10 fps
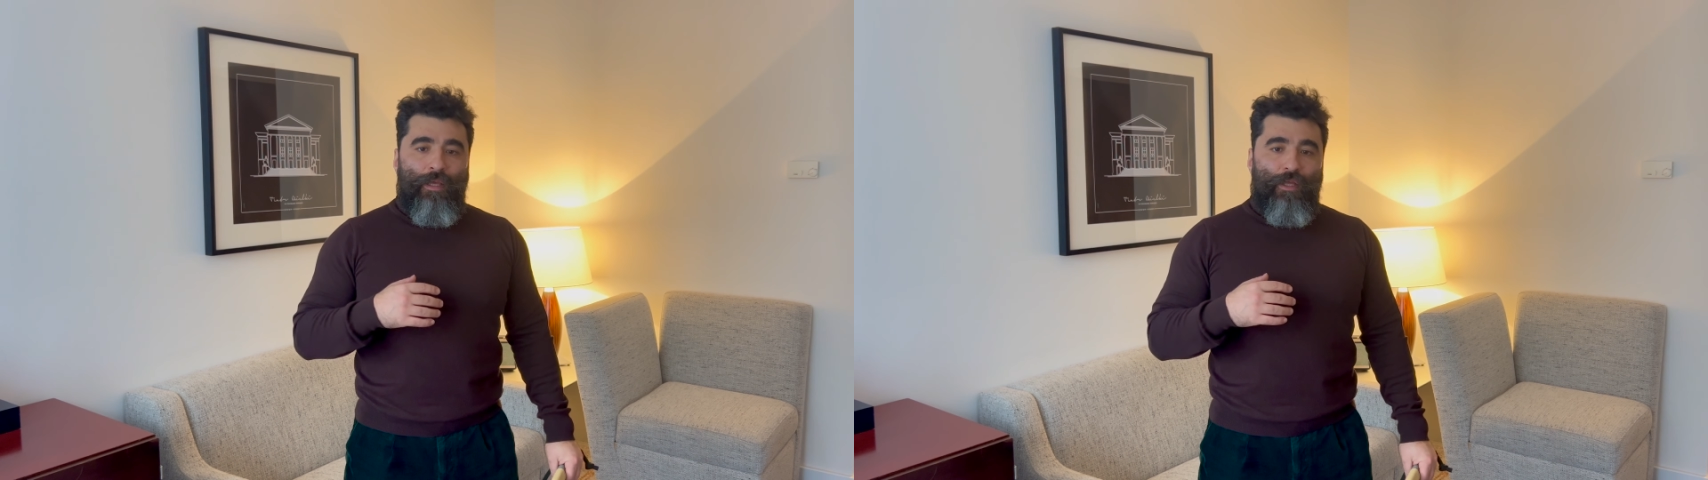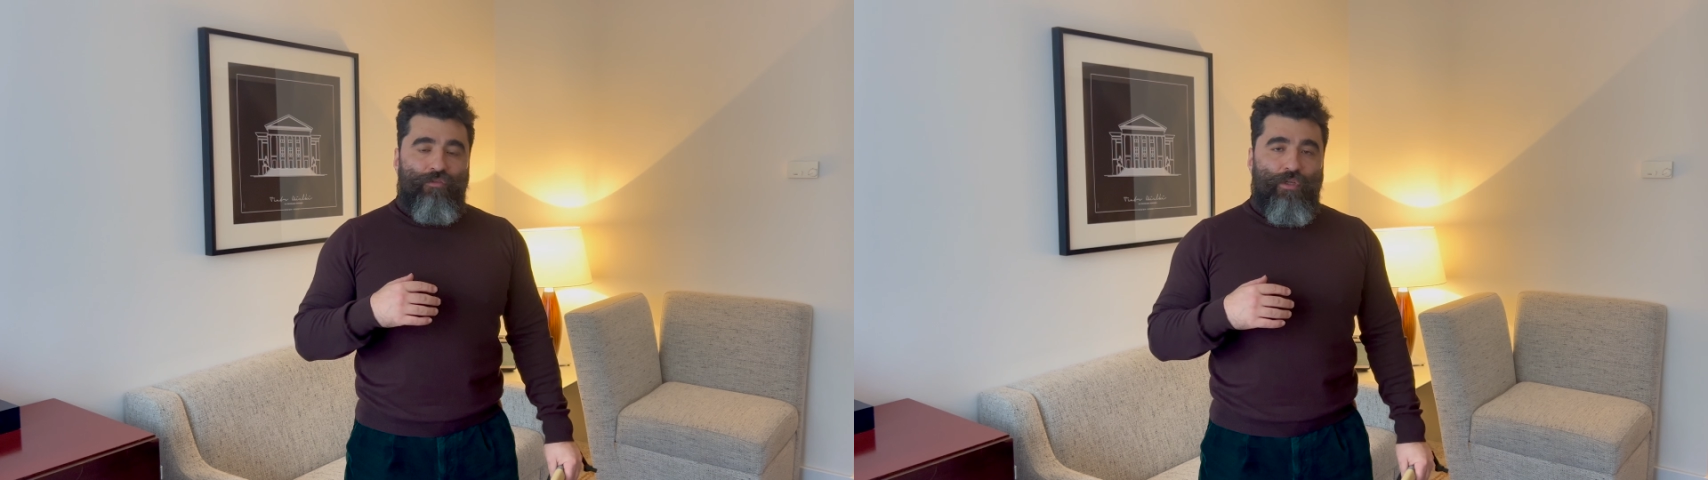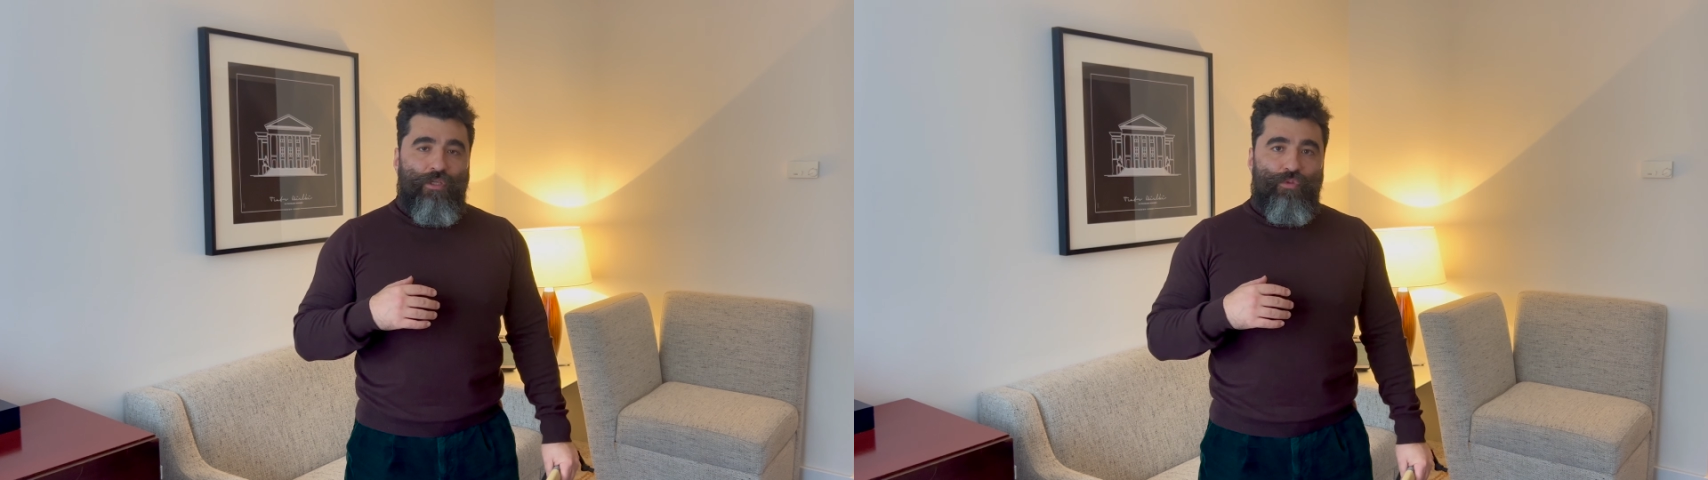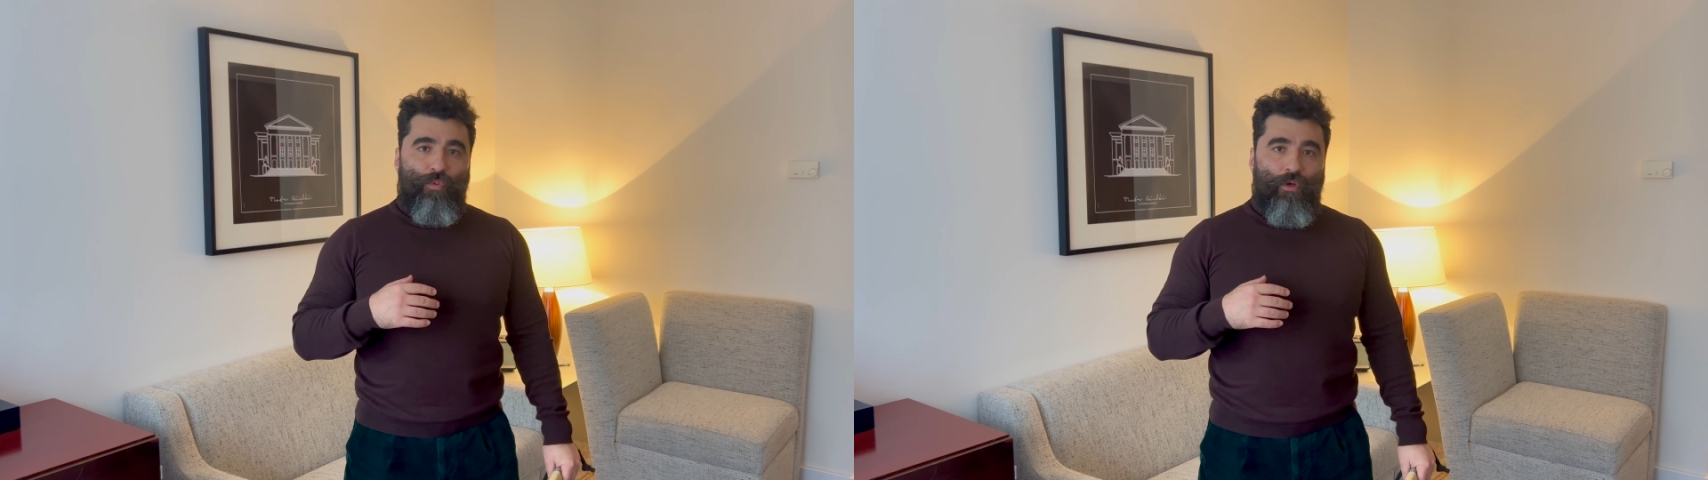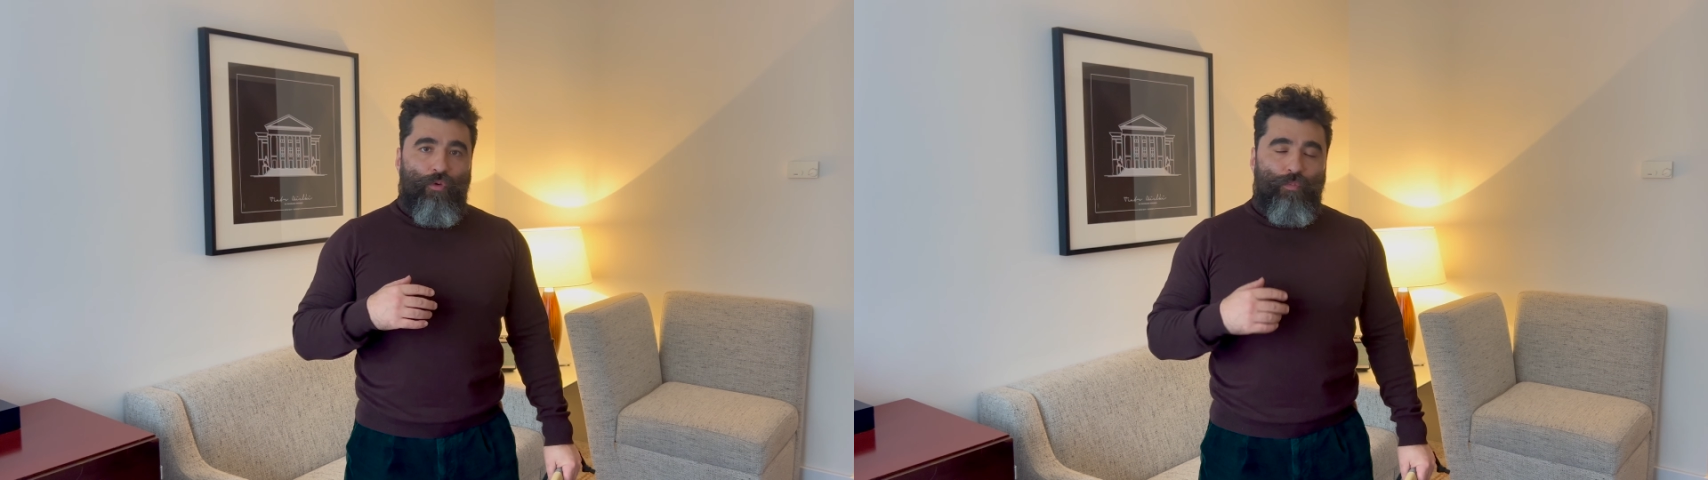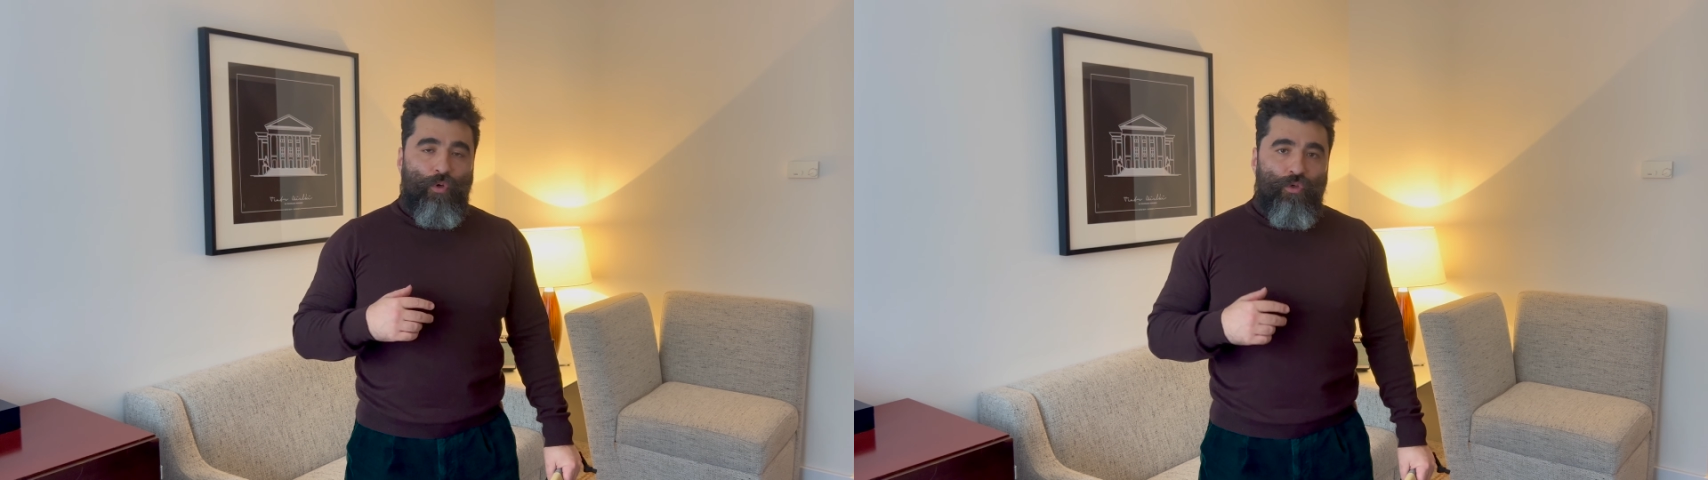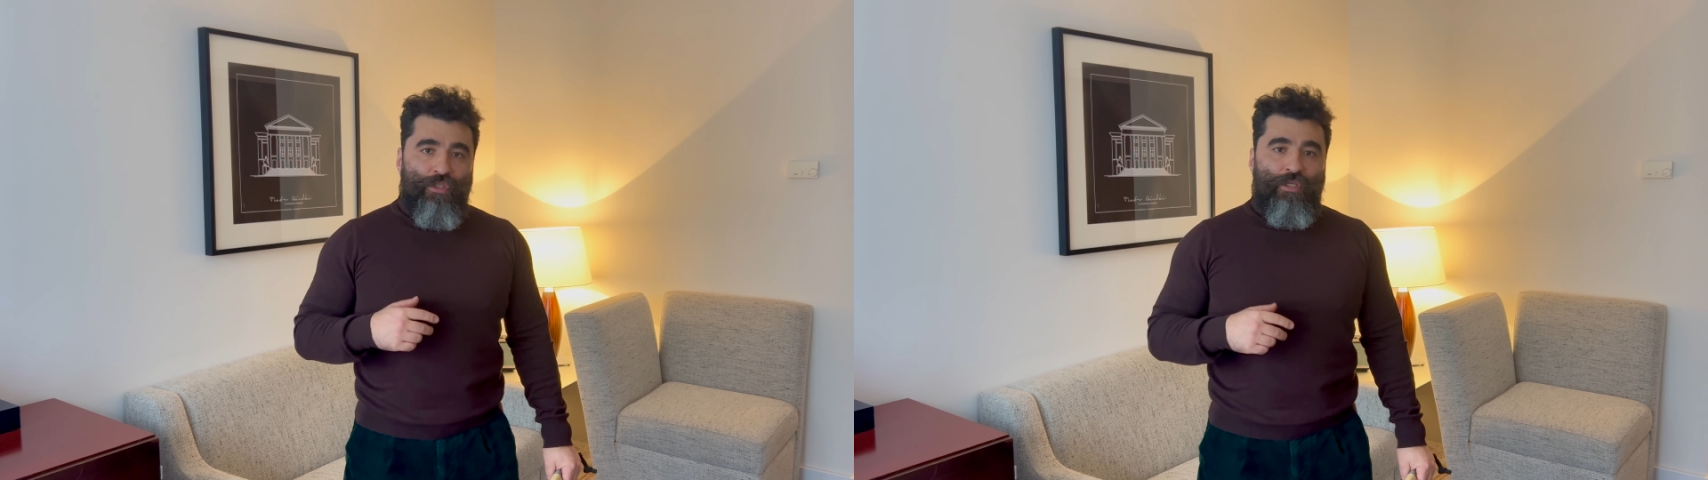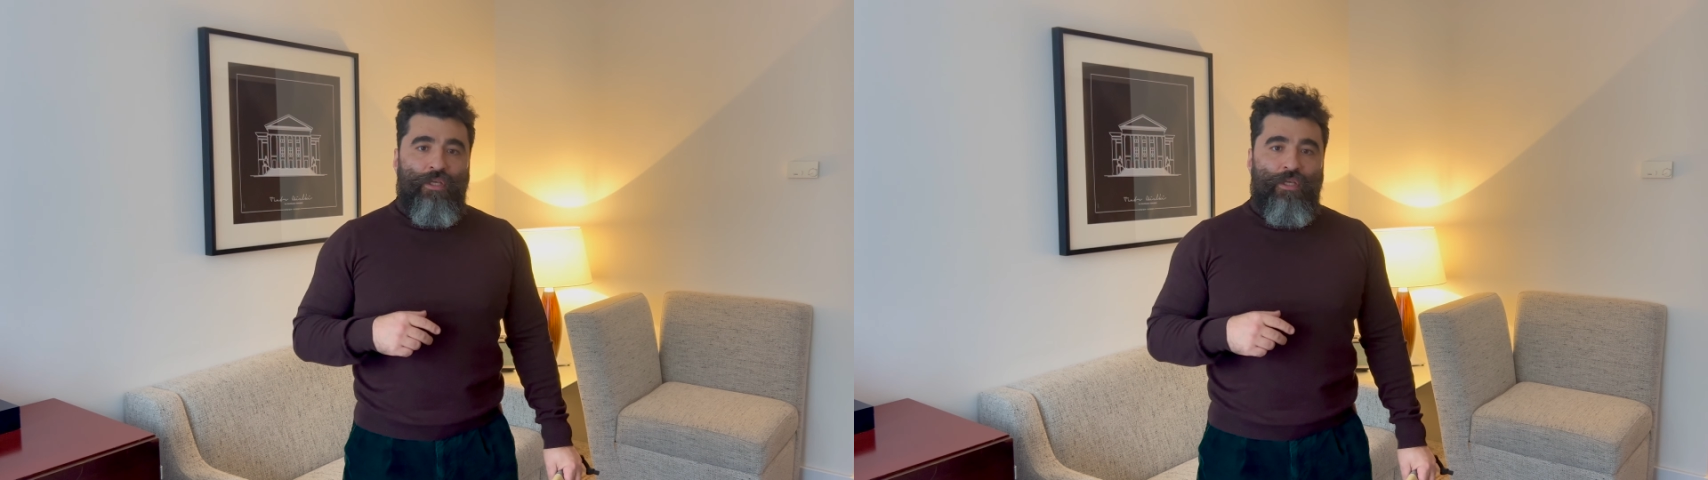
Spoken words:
and release without pause.